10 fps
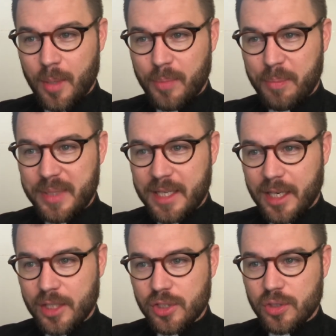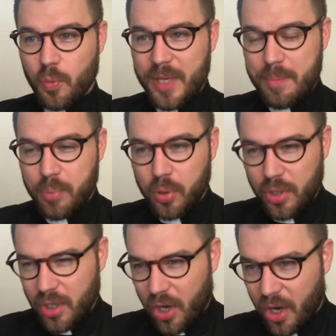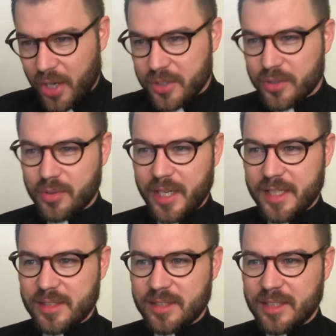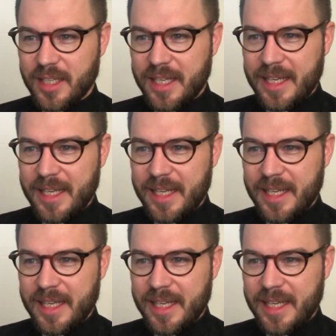but because we put on Christ